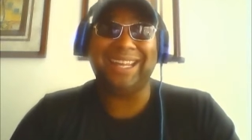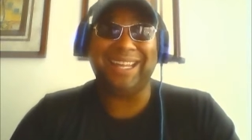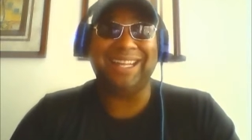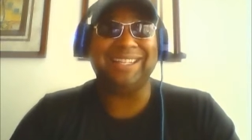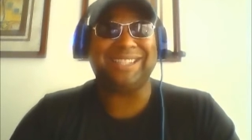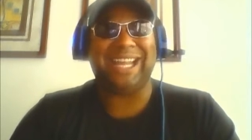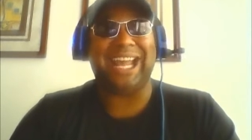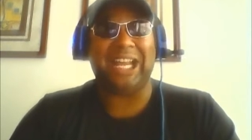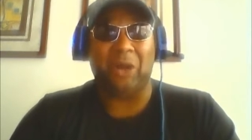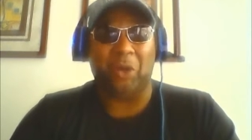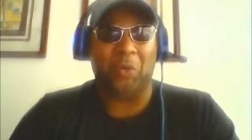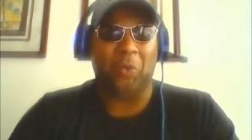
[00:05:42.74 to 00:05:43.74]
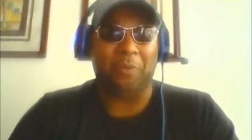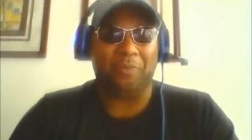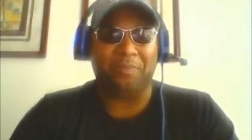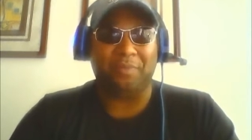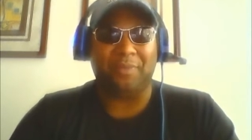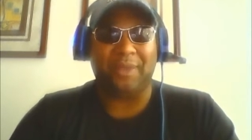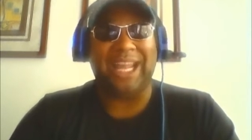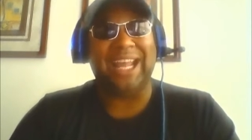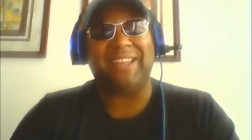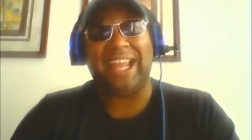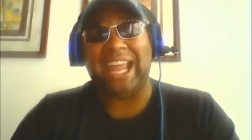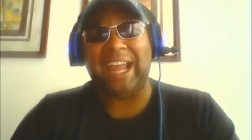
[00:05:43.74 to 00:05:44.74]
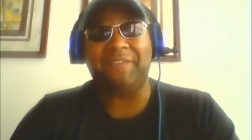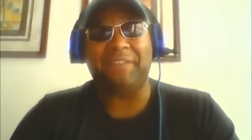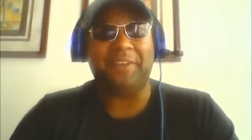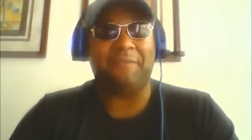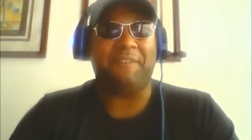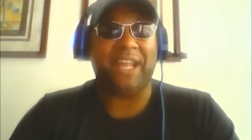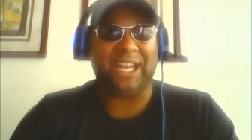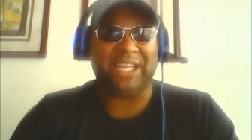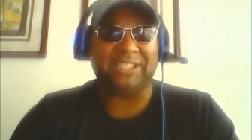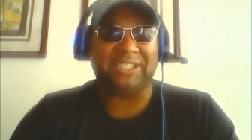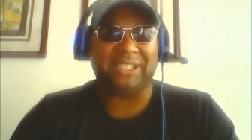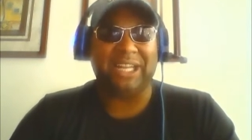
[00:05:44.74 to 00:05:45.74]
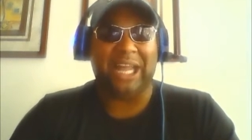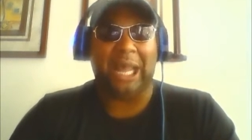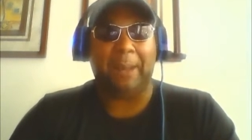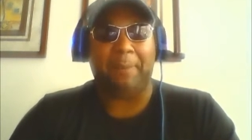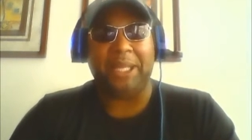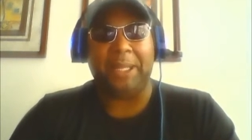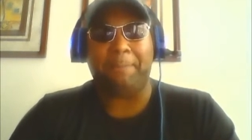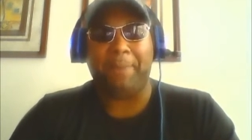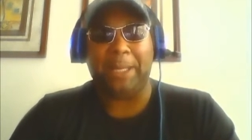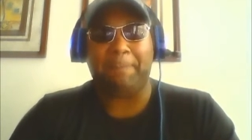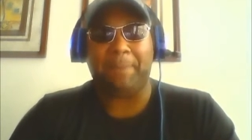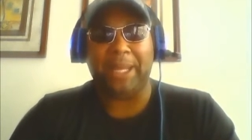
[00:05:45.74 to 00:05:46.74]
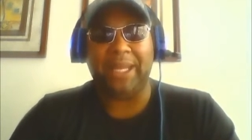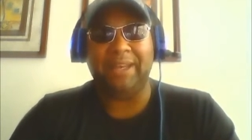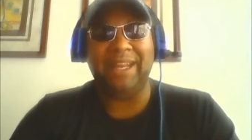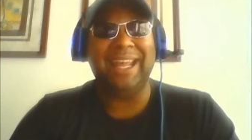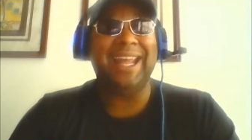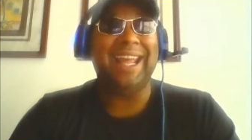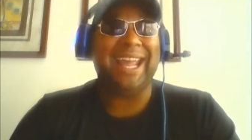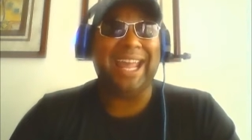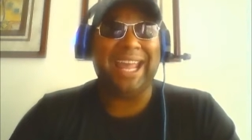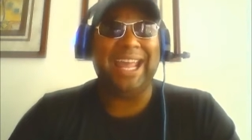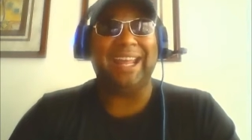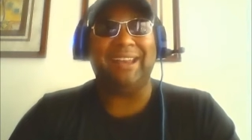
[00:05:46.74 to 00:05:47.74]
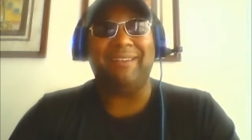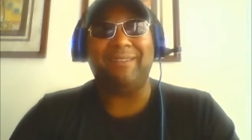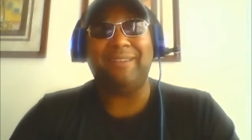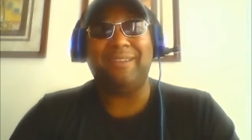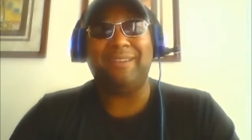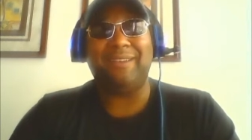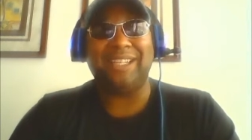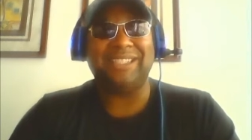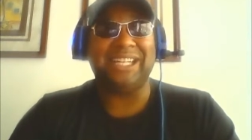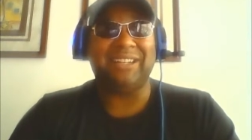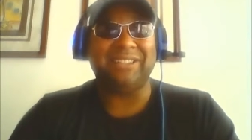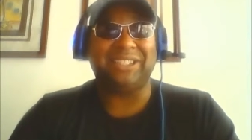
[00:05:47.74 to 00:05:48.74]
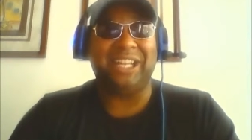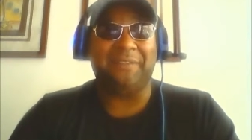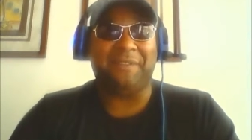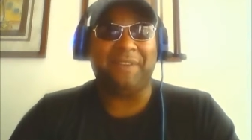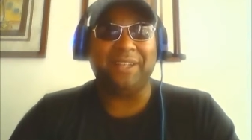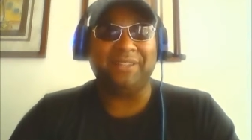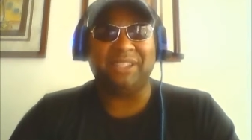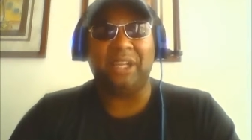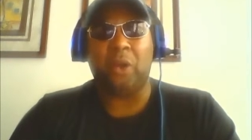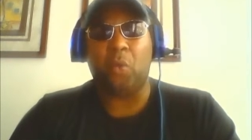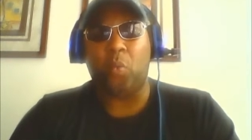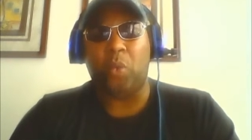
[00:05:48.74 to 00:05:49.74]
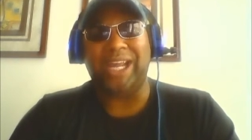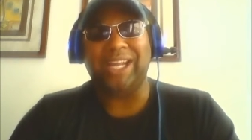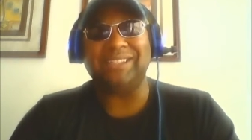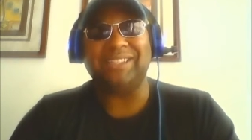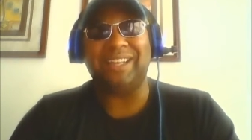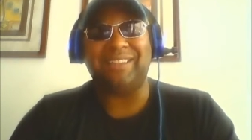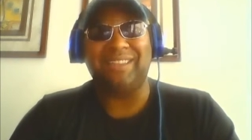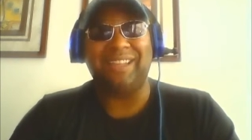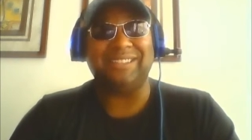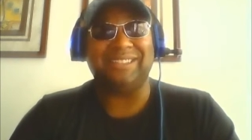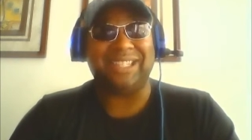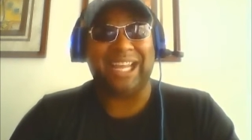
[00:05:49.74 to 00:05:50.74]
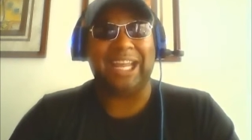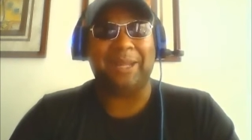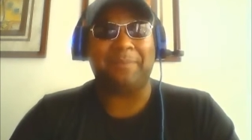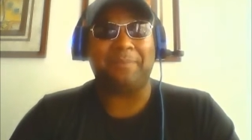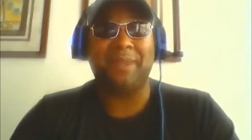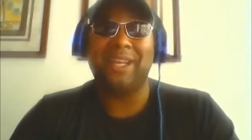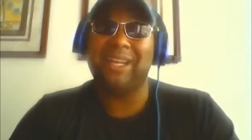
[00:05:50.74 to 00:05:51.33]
is at home and they have the advantage. I believe Big Ben and the Steelers defense wins this game.